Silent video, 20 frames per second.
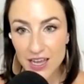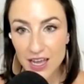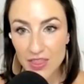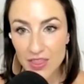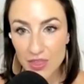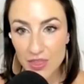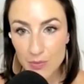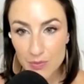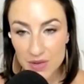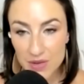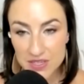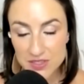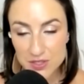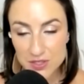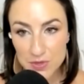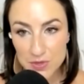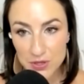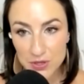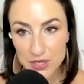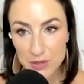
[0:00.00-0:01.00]
the muscle
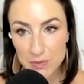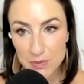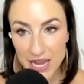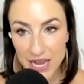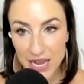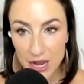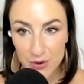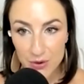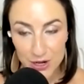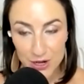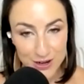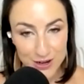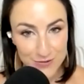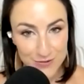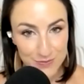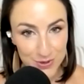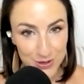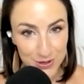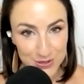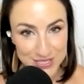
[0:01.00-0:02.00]
building power of
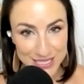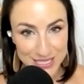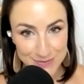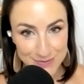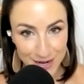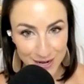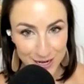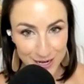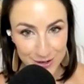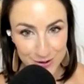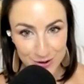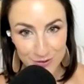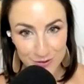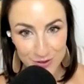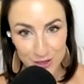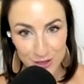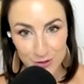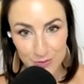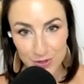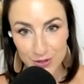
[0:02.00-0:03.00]
protein
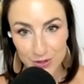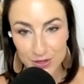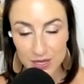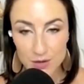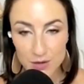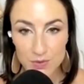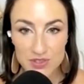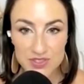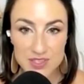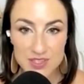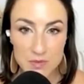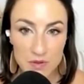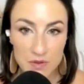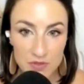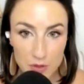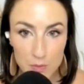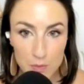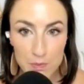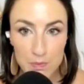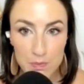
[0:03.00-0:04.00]
bioavailability with some of
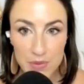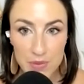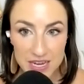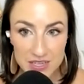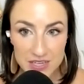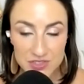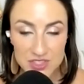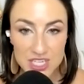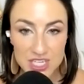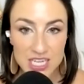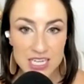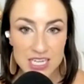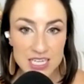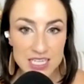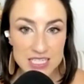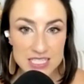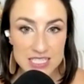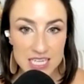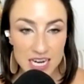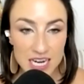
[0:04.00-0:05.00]
the best
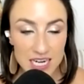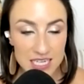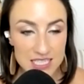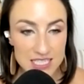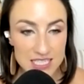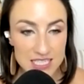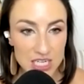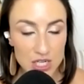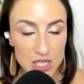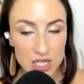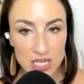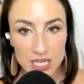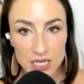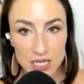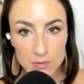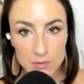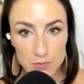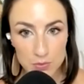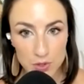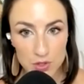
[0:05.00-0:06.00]

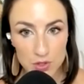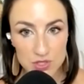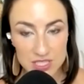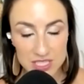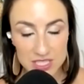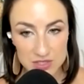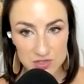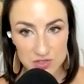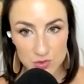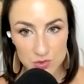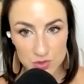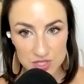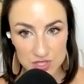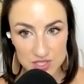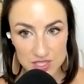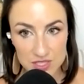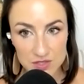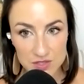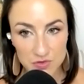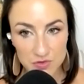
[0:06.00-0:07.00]
dietary protein
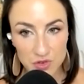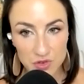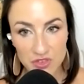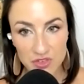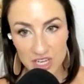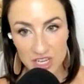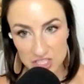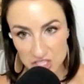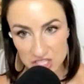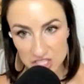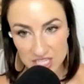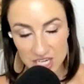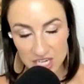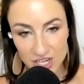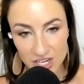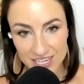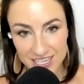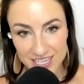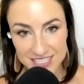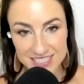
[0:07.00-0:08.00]
sources for
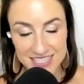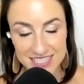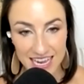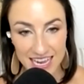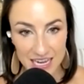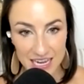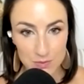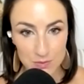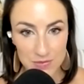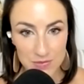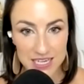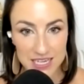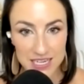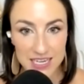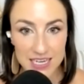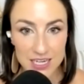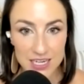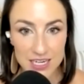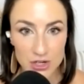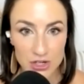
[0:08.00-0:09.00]
vegetarians and meat
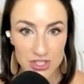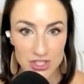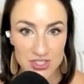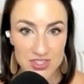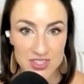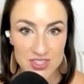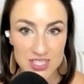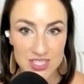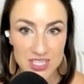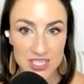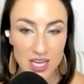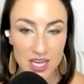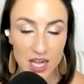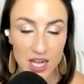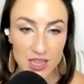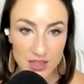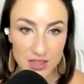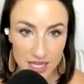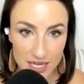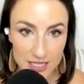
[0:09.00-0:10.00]
eaters
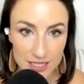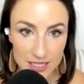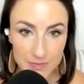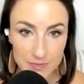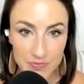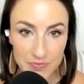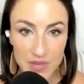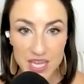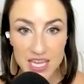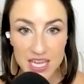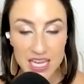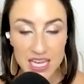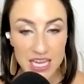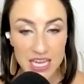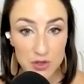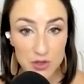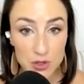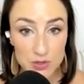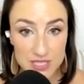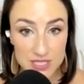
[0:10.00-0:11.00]
alike.
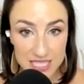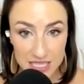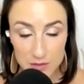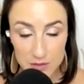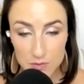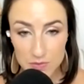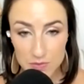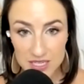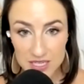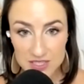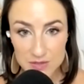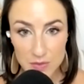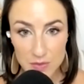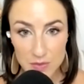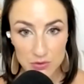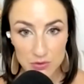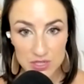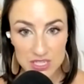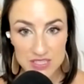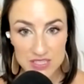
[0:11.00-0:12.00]
If you did miss my
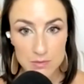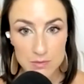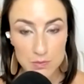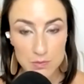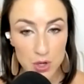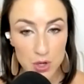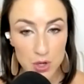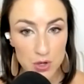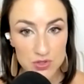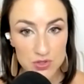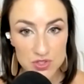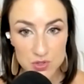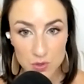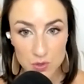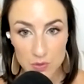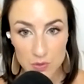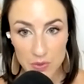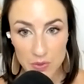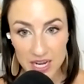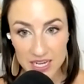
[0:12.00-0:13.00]
recent post
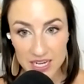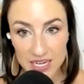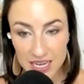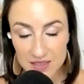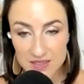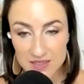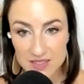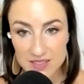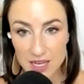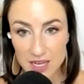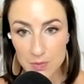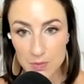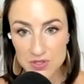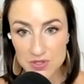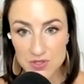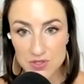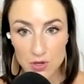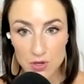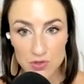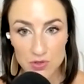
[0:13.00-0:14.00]
or podcast
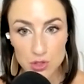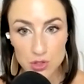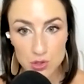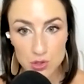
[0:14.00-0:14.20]
episode, The